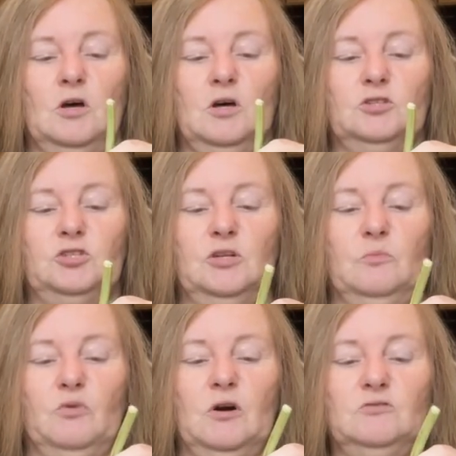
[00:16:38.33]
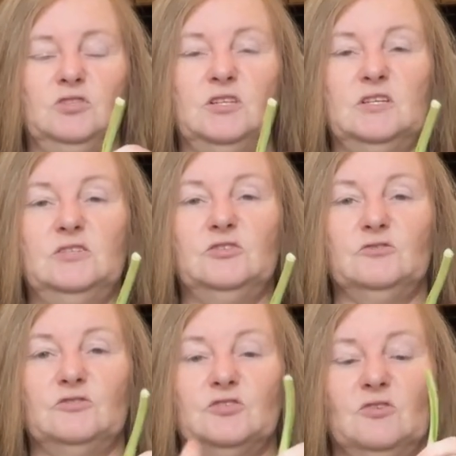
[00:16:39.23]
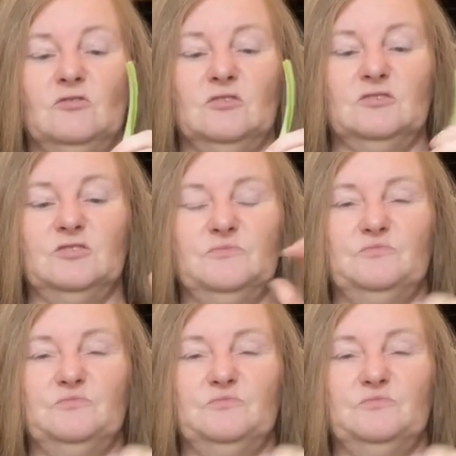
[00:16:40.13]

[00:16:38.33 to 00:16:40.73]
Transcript: she approached the Eastern Stars